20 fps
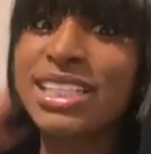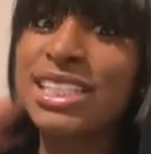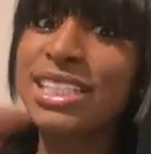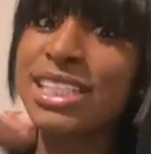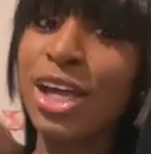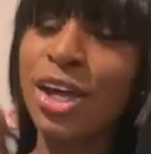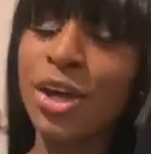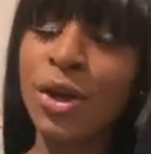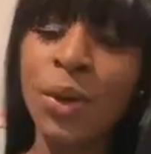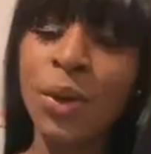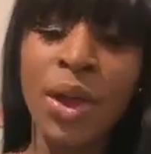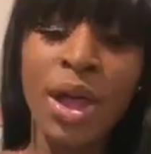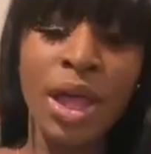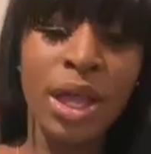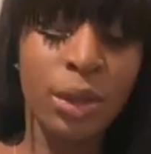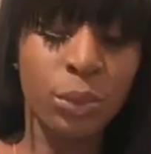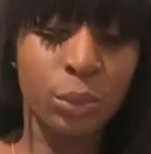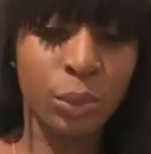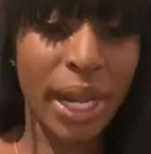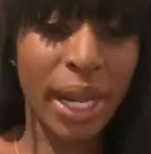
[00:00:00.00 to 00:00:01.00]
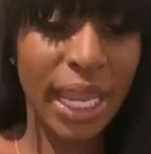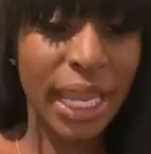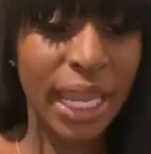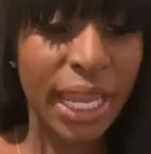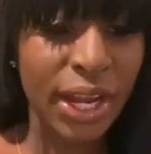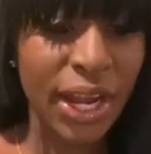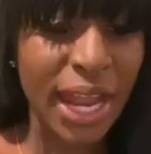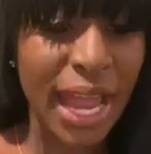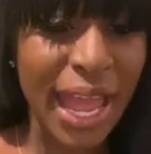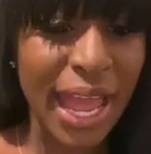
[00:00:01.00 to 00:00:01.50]
So right
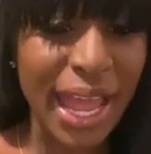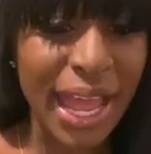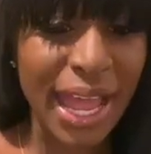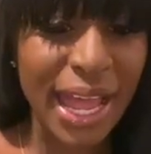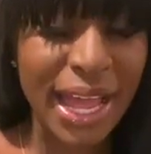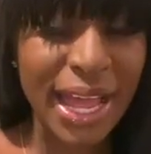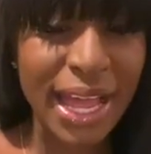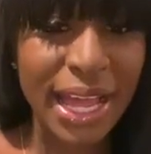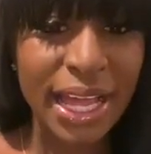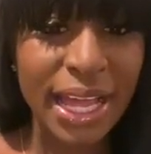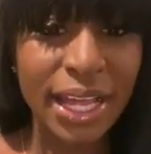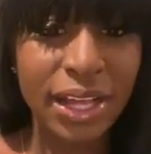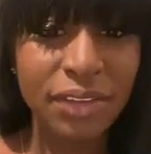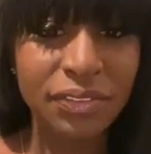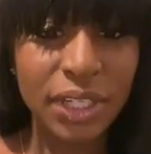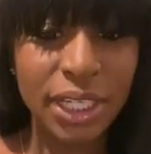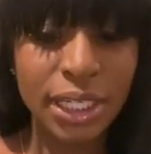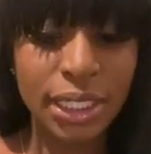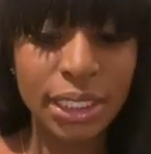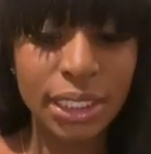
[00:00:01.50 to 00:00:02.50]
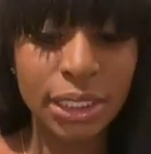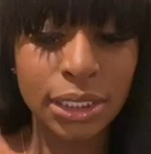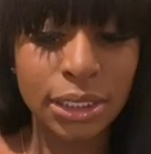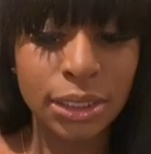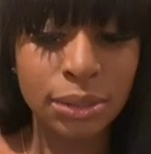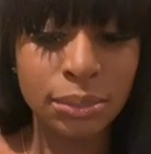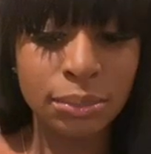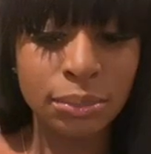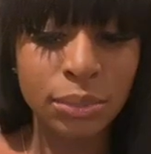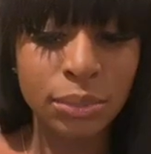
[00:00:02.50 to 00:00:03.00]
here I
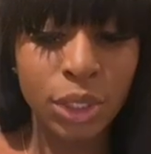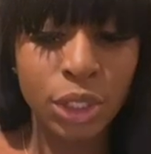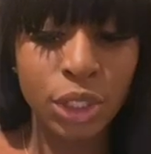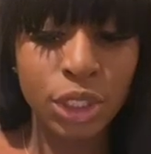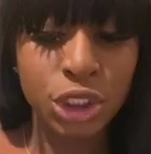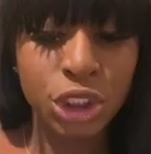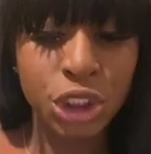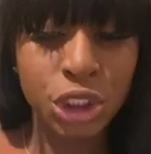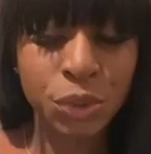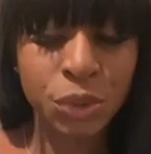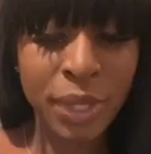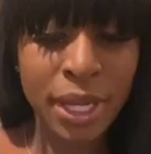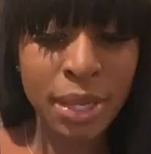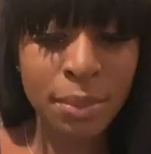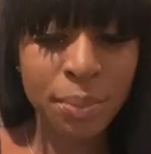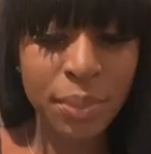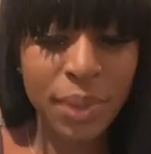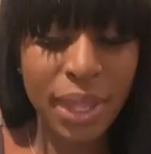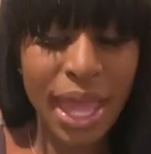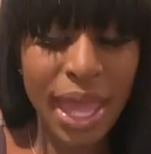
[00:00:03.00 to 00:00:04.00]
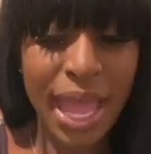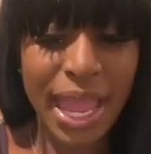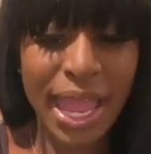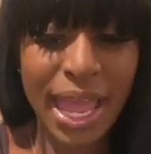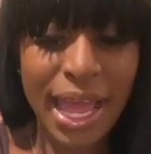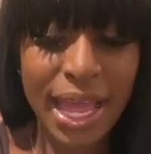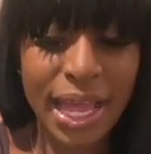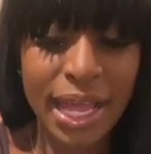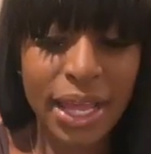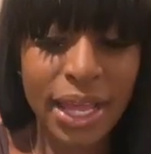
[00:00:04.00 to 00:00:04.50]
have shrimp, I
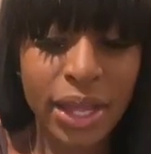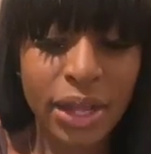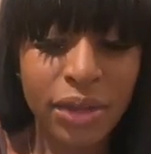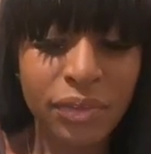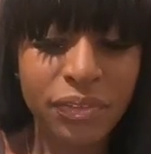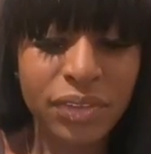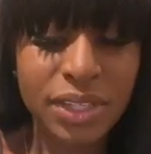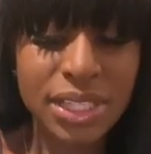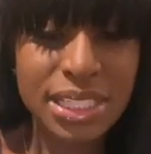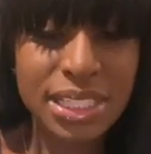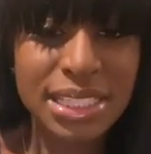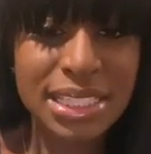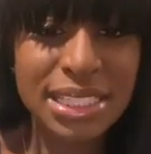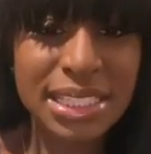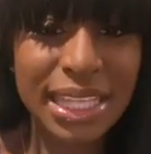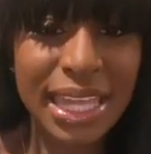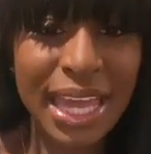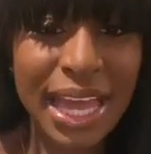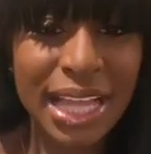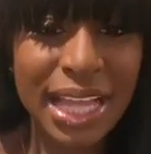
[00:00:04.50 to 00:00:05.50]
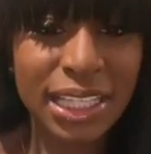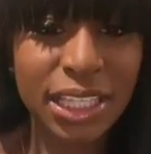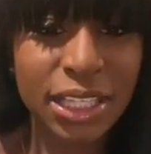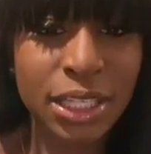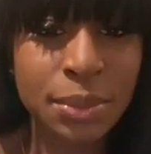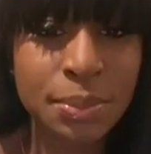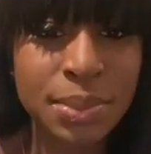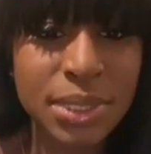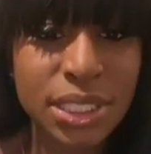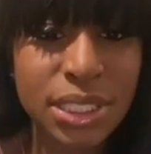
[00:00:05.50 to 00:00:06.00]
have
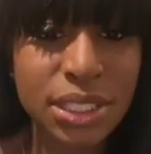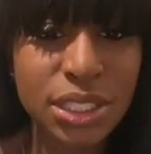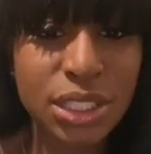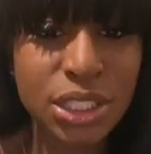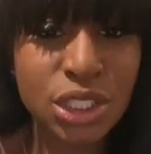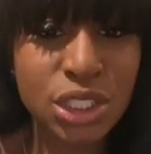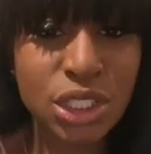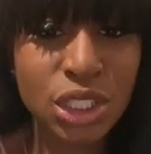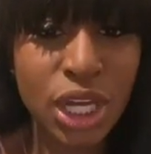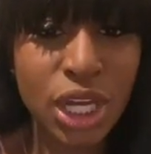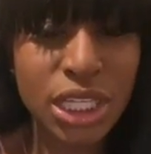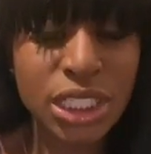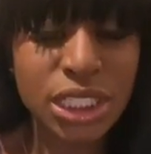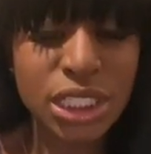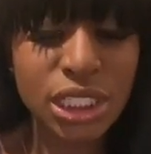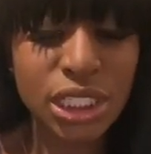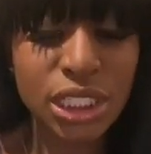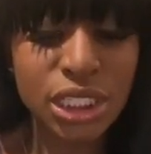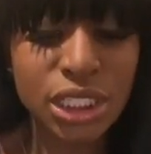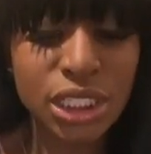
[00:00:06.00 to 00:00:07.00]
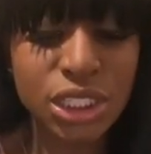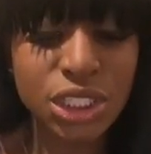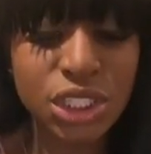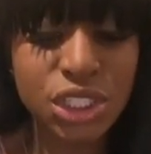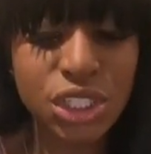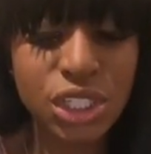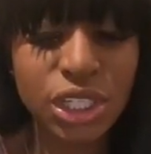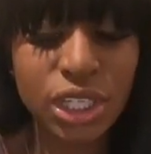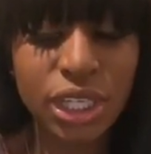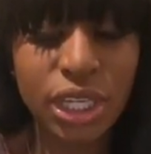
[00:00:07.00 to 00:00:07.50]
scallops,
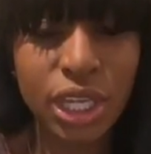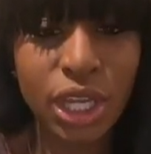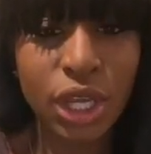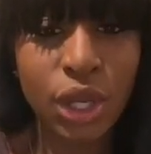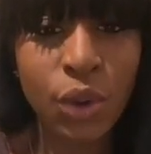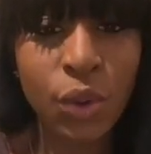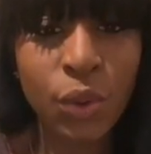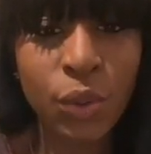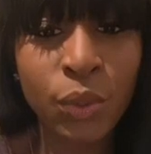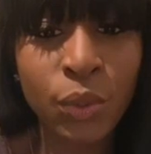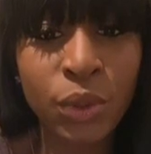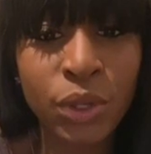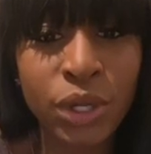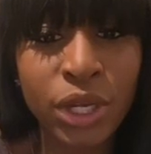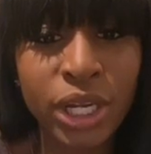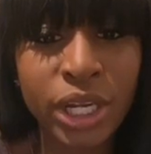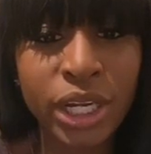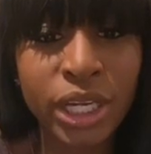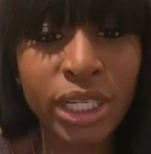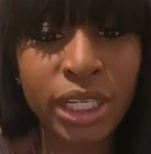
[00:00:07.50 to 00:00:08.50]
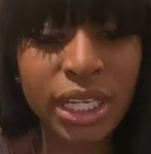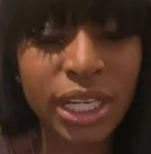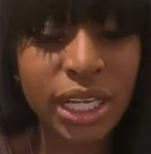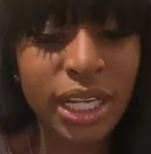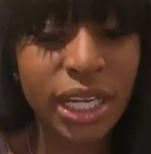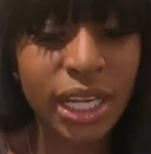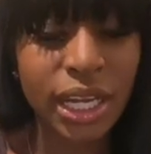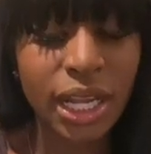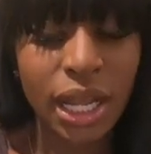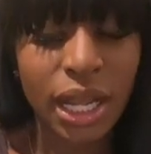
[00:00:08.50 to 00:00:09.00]
sausage, corn,
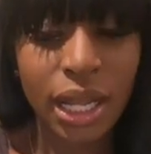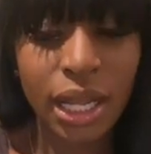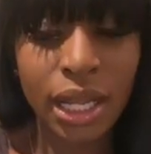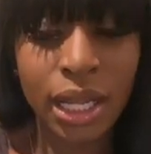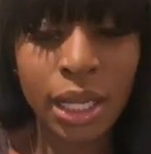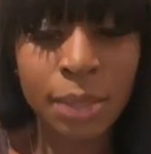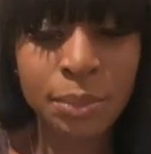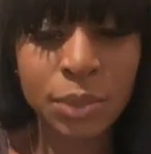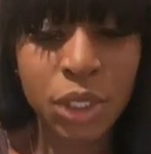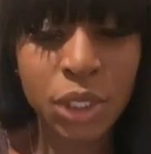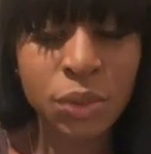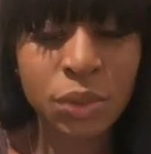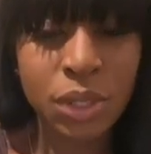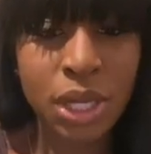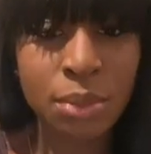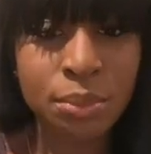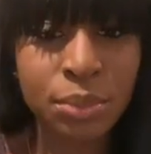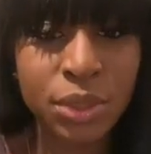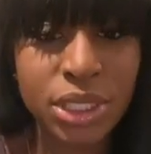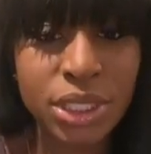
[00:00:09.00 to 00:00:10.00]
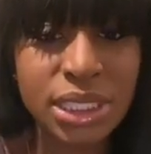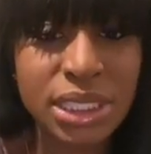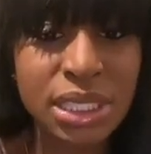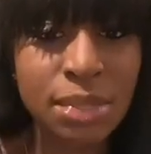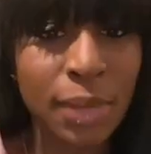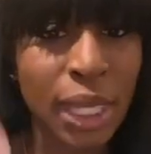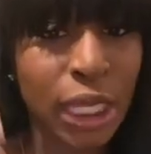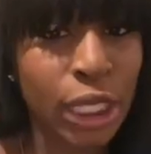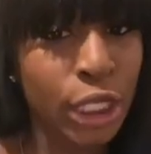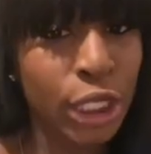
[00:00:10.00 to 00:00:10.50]
cucumbers to
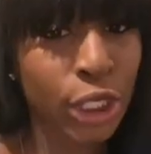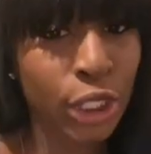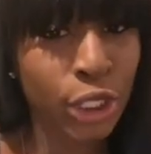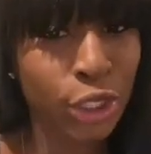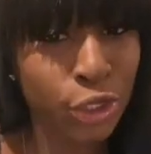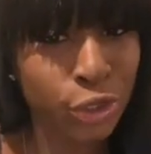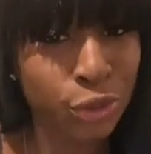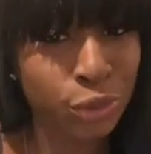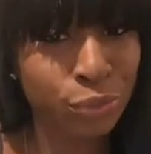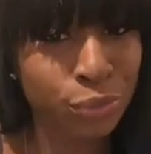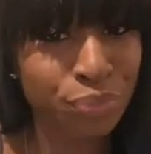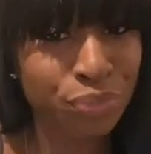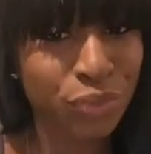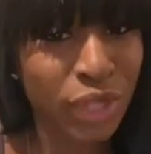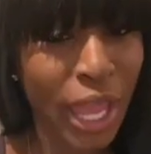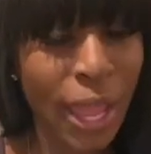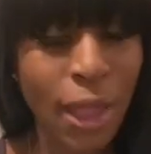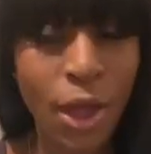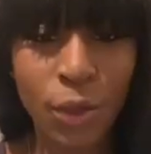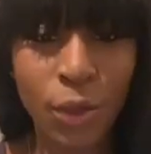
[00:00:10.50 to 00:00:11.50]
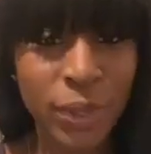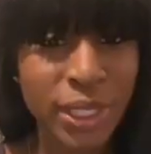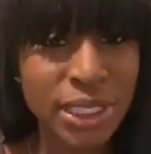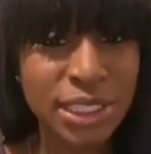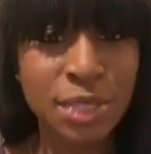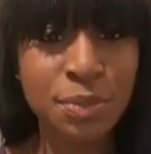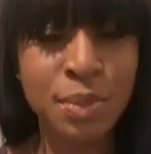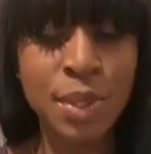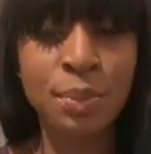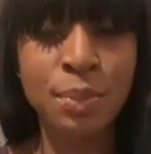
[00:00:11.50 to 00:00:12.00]
make it cute. I always
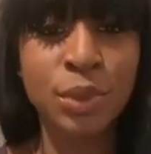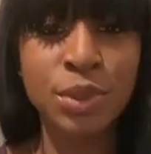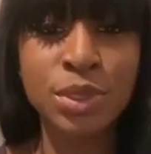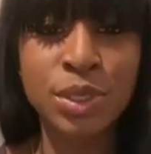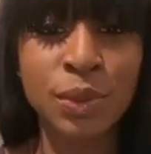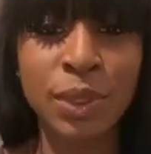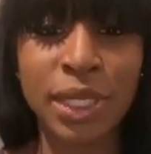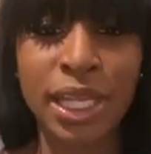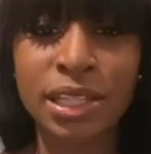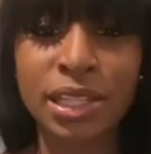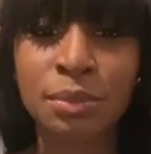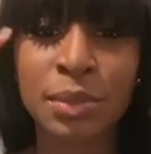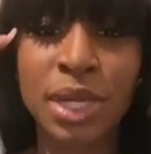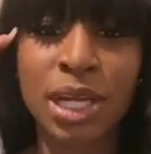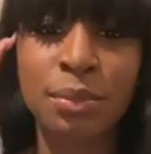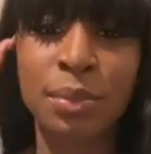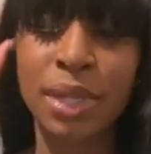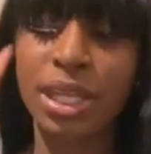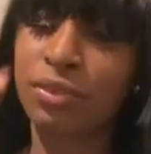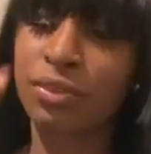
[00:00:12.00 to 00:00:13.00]
see people doing it in the mukbang